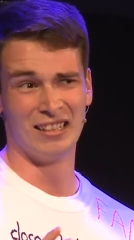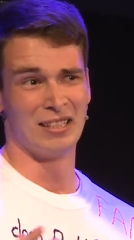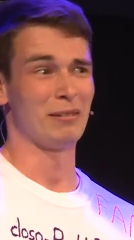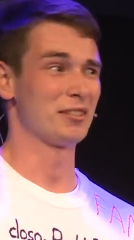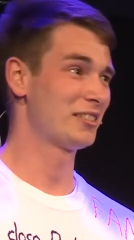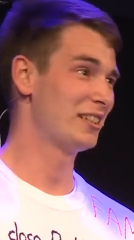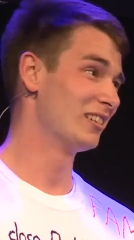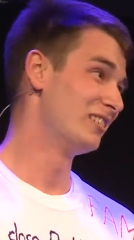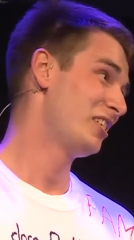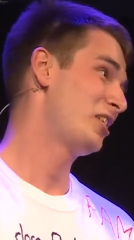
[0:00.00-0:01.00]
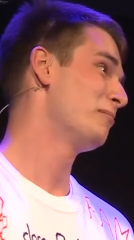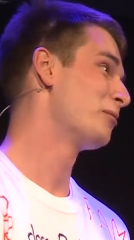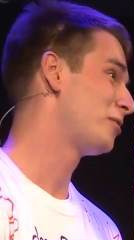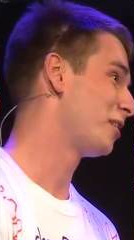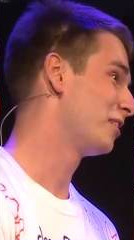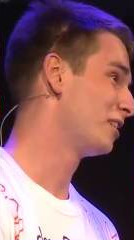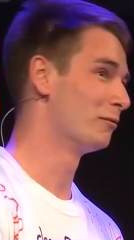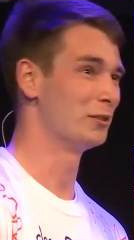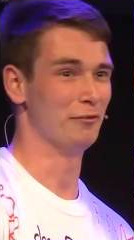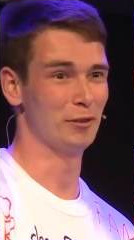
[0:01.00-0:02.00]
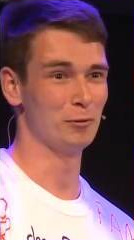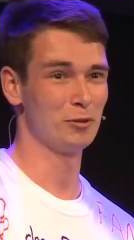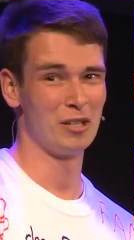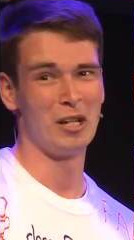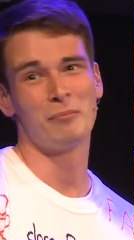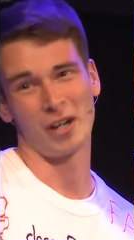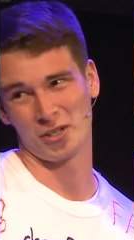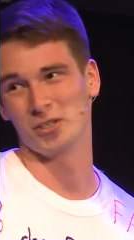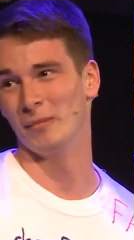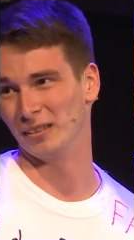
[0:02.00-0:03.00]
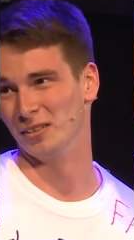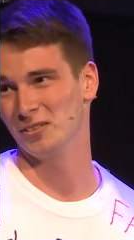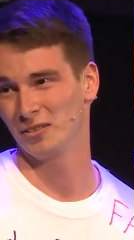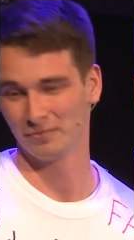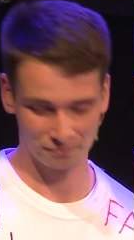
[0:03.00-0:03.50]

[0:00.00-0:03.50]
But still, she most certainly won't refuse precious metals.